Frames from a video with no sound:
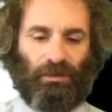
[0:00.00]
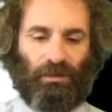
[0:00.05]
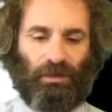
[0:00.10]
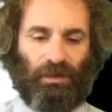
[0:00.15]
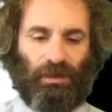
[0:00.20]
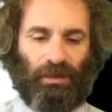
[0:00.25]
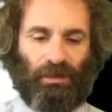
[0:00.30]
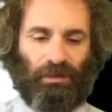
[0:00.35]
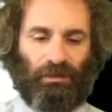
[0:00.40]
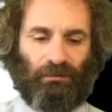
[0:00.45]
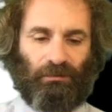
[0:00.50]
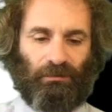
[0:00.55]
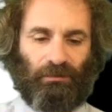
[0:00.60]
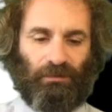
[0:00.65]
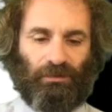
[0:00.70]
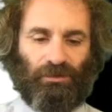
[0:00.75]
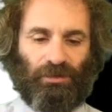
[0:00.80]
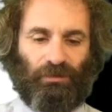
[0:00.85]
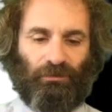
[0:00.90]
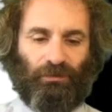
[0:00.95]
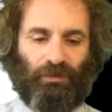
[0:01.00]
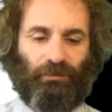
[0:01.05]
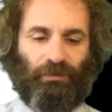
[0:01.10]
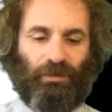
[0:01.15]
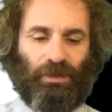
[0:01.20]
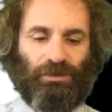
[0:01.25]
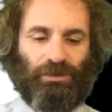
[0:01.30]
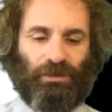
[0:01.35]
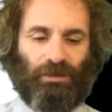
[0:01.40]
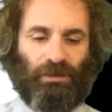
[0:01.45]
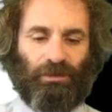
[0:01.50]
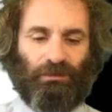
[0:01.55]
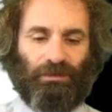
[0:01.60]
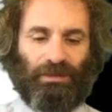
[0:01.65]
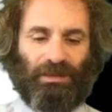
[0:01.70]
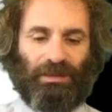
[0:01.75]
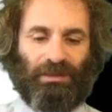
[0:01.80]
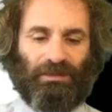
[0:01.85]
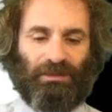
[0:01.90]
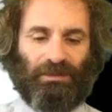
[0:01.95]
and shift left logical
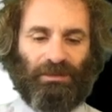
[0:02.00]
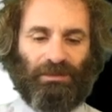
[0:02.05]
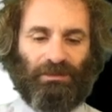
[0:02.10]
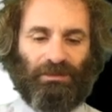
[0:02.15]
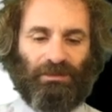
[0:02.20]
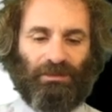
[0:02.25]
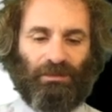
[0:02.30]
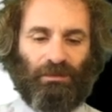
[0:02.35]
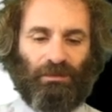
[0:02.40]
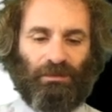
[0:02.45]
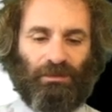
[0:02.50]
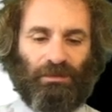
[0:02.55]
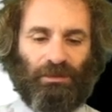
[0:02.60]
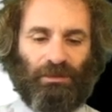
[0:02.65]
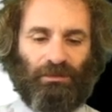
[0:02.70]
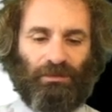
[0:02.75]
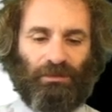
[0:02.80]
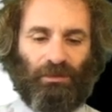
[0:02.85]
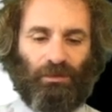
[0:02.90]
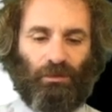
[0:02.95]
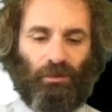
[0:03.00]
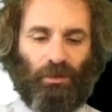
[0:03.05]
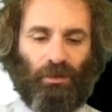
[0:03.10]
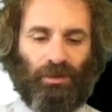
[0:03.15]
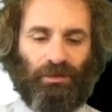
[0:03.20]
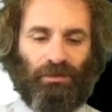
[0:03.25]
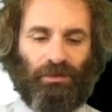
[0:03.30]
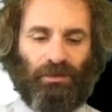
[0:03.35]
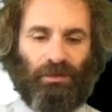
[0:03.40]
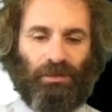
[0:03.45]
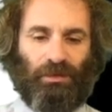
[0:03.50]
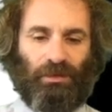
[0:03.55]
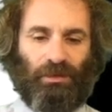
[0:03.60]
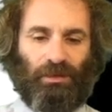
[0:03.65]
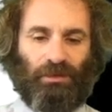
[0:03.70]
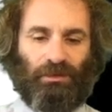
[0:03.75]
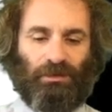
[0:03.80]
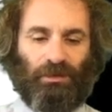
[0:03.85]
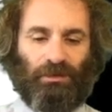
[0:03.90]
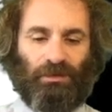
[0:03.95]
immediate, T0, T01
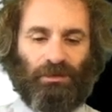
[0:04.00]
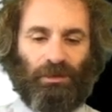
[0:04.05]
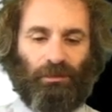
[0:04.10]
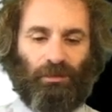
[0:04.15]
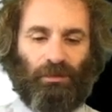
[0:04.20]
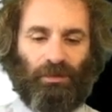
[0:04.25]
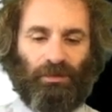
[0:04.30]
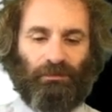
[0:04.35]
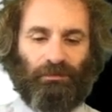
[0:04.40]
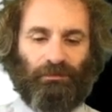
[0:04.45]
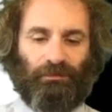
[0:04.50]
to double it,